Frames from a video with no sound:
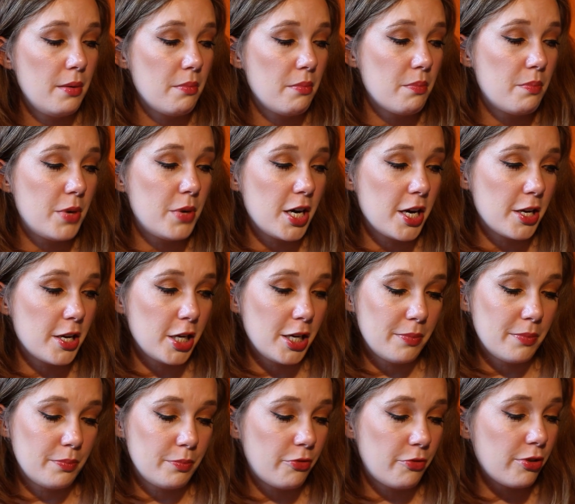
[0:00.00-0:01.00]
but
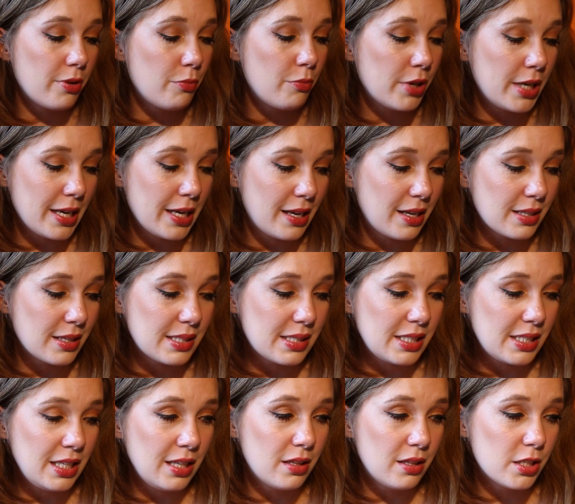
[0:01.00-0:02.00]
from what I can
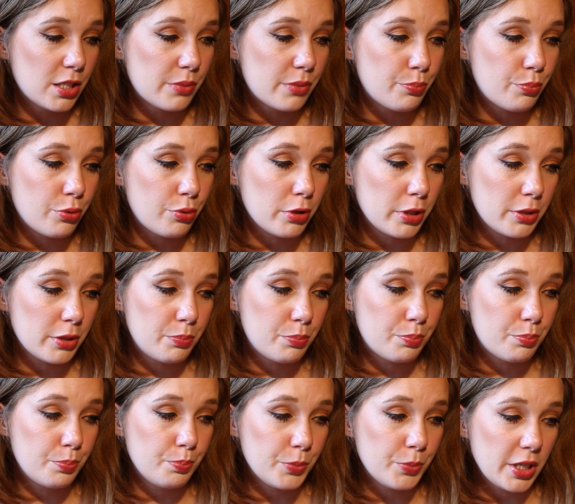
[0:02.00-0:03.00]
see, this product
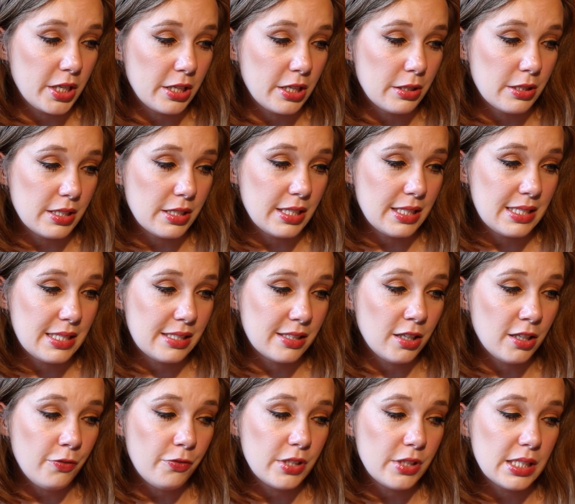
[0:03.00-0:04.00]
in
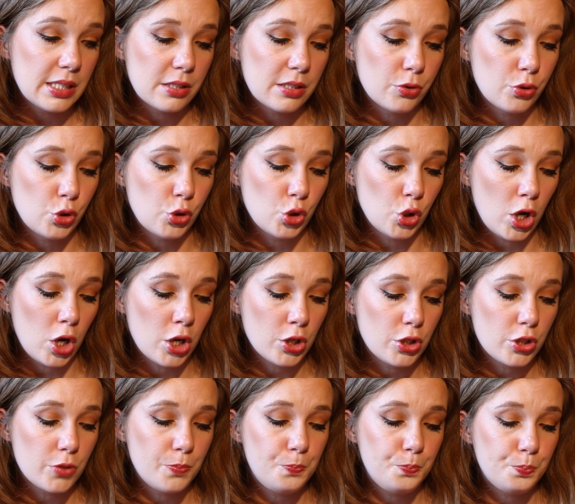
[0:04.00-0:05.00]
itself is
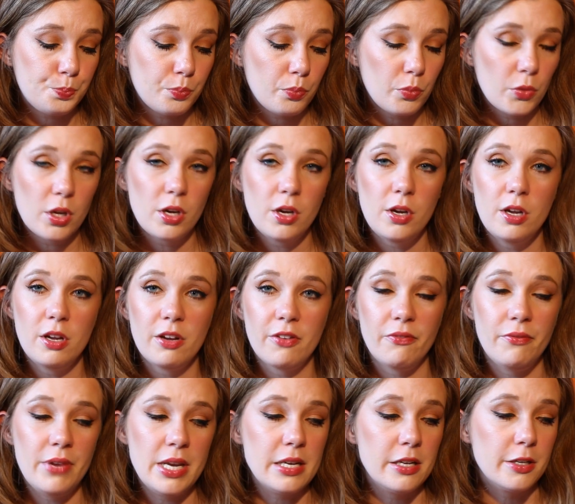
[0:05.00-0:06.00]
not
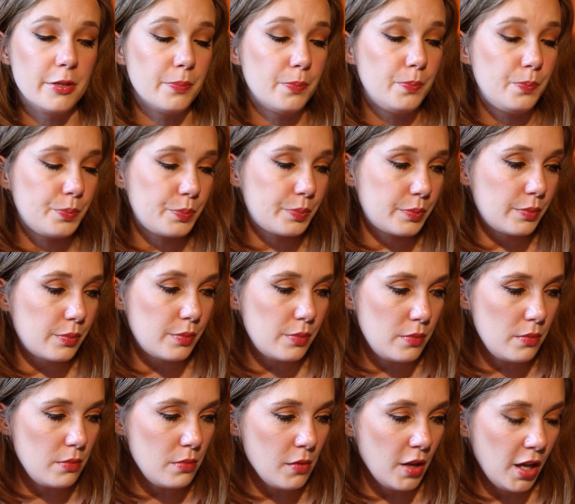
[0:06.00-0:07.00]
vegan,
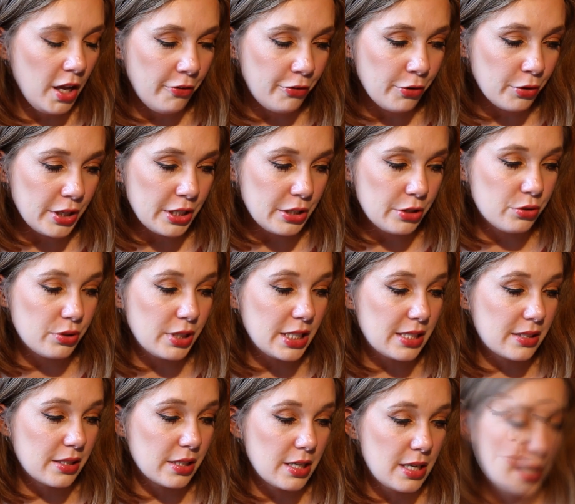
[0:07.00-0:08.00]
if you're
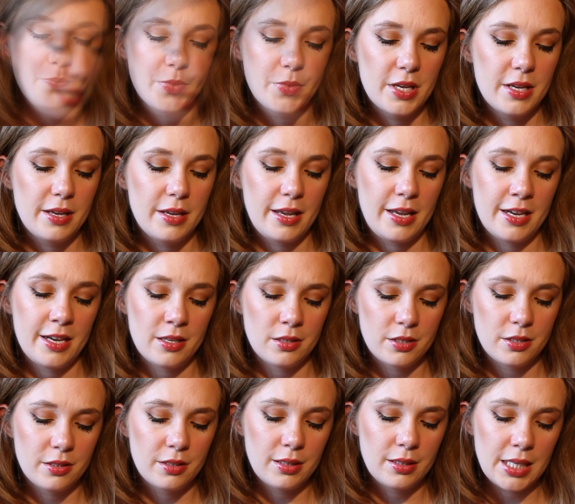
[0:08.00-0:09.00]
interested.
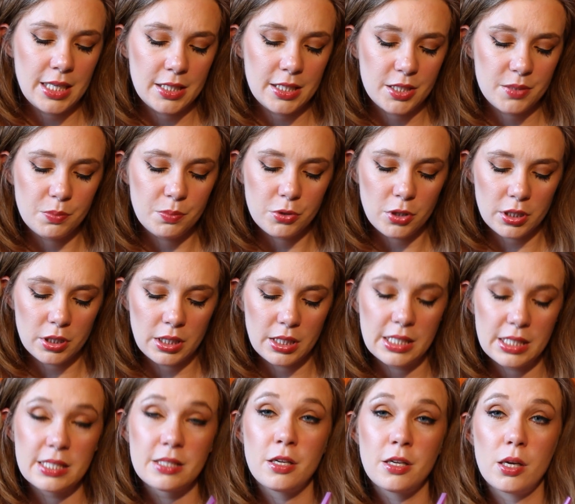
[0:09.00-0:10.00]
And the last product
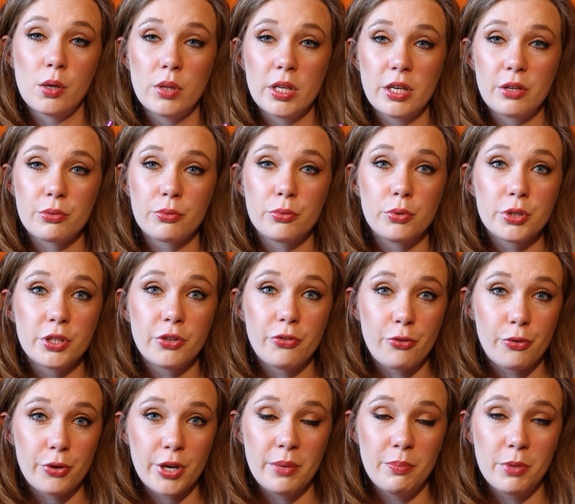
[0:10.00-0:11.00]
is not only
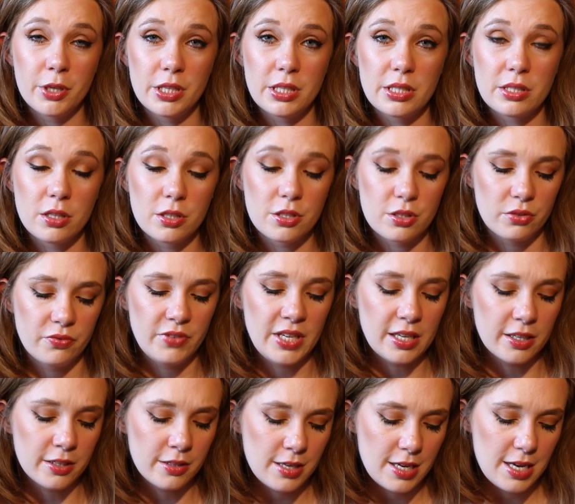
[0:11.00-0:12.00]
cruelty-free, but it's also
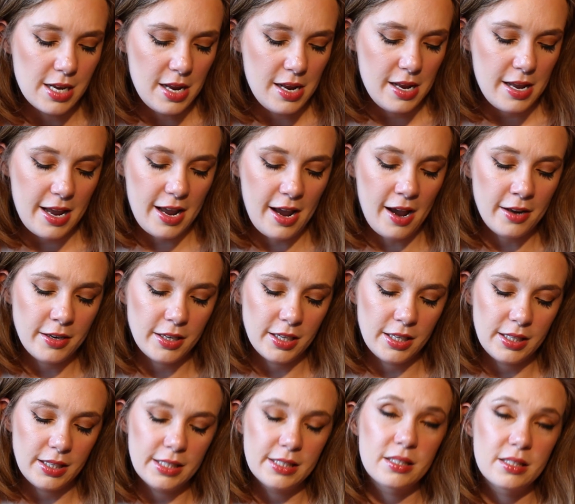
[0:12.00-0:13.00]
vegan, and
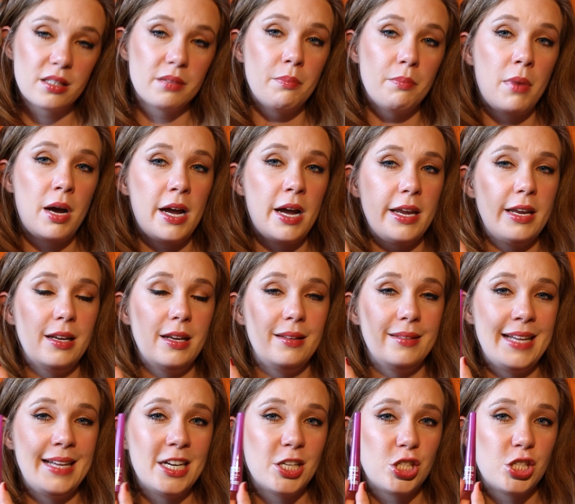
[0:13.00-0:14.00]
it is my
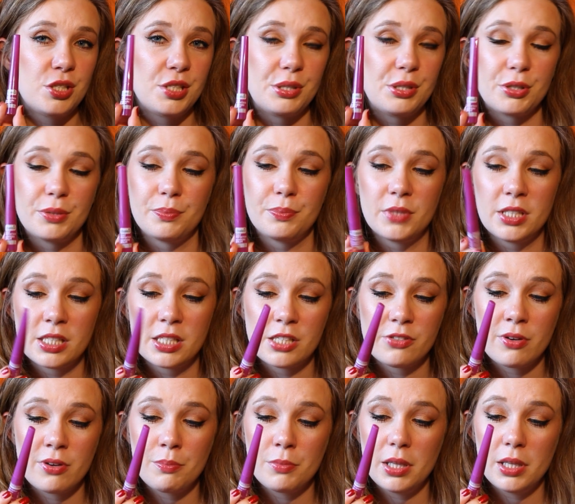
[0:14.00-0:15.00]
lash serum. This is
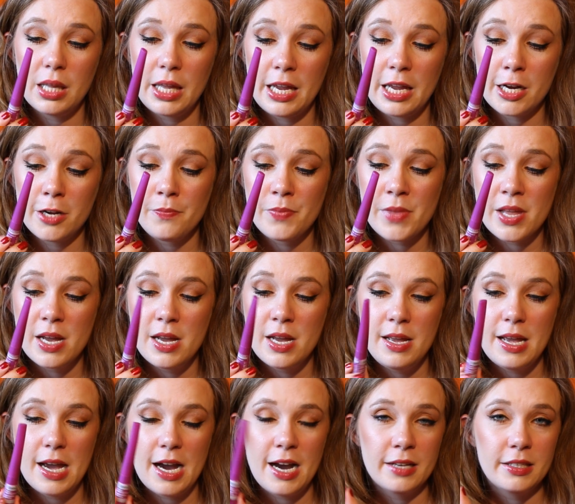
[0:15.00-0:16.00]
from Balea,
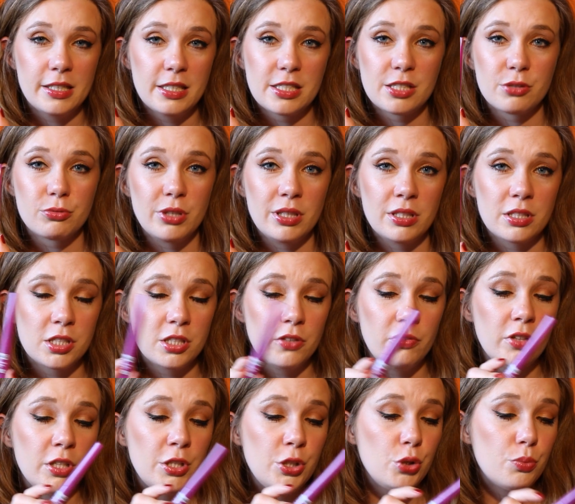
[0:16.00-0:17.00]
and it's a
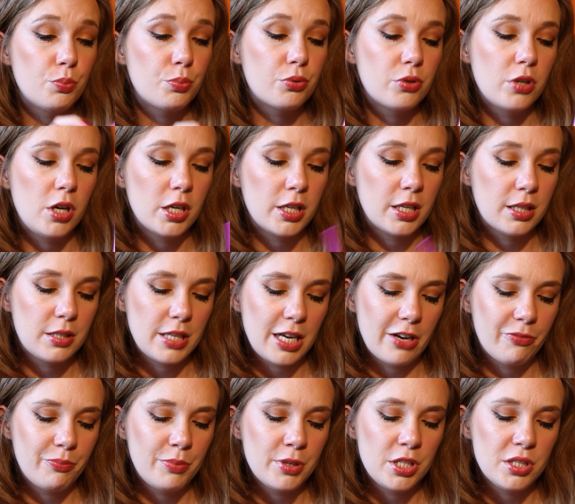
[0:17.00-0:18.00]
relatively new product.
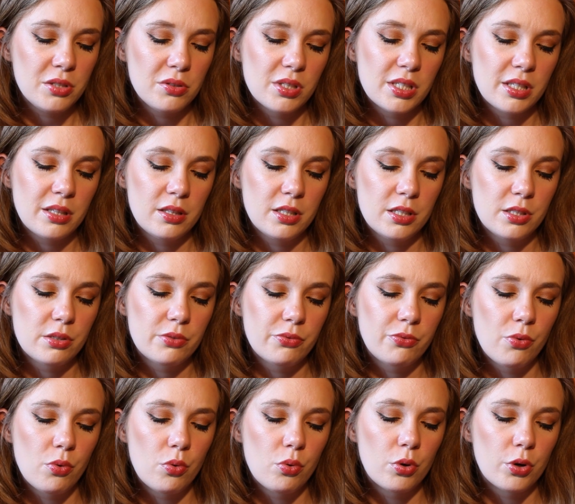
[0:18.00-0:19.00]
I've been using this
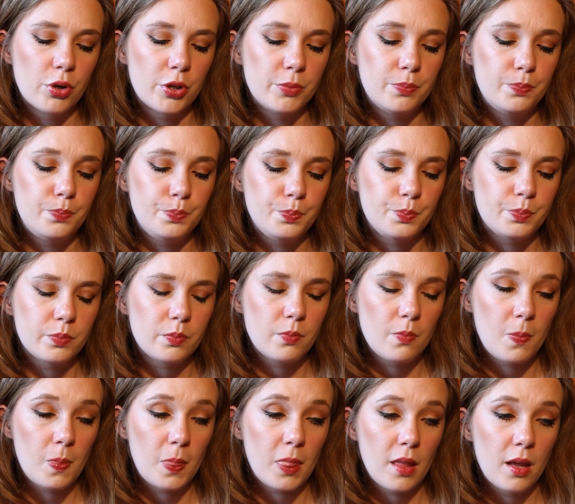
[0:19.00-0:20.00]
for
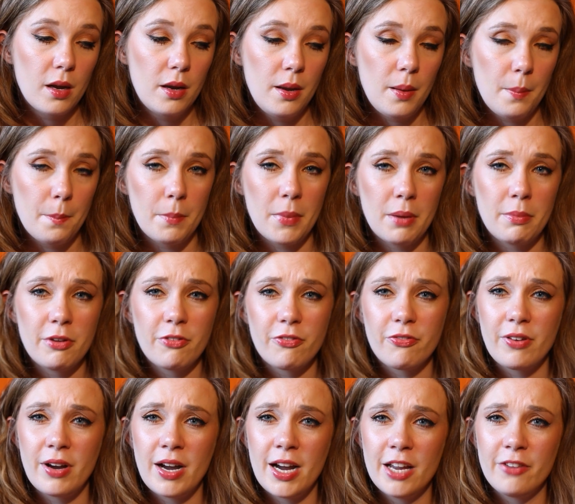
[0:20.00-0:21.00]
maybe
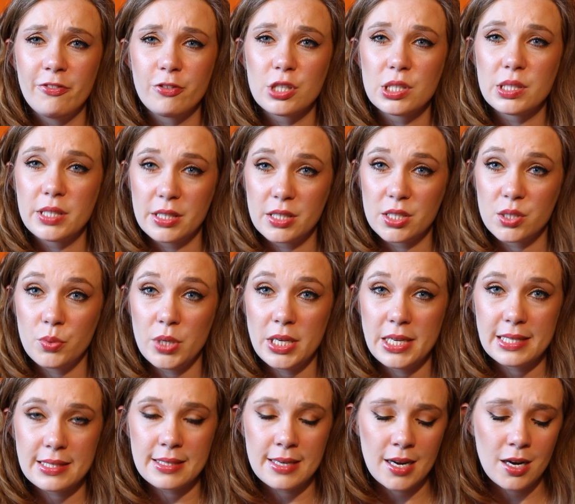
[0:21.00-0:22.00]
5 or 6
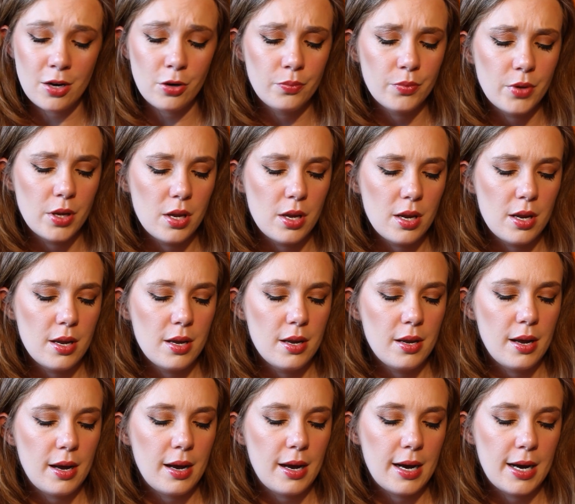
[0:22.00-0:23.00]
weeks now,
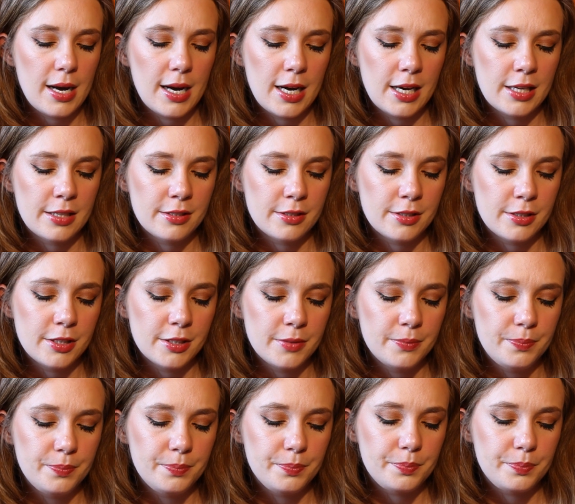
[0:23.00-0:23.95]
and